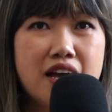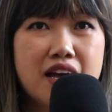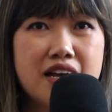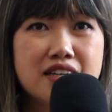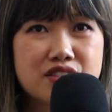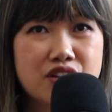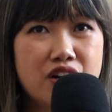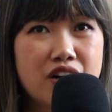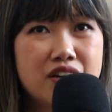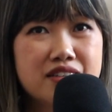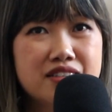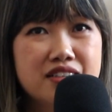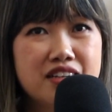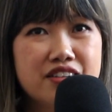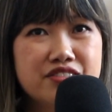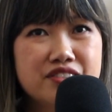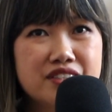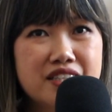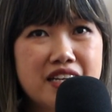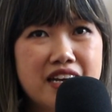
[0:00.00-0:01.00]
It's hard
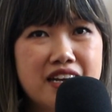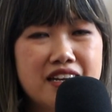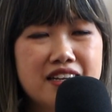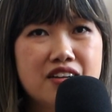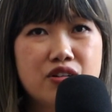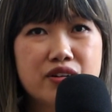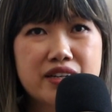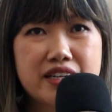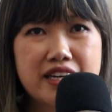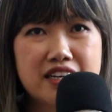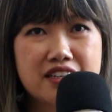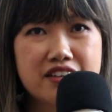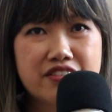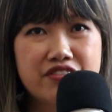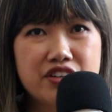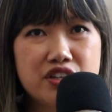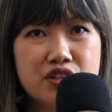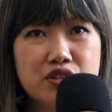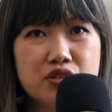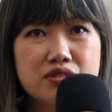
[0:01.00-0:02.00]
enough to get organic
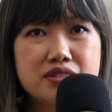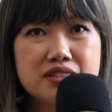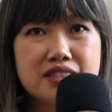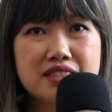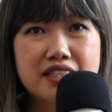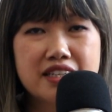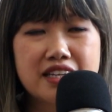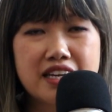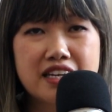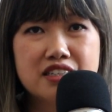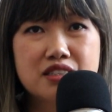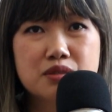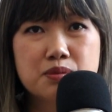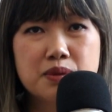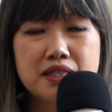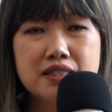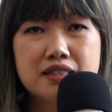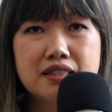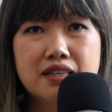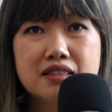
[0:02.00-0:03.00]
views and
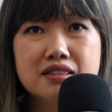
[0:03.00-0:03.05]
engagement,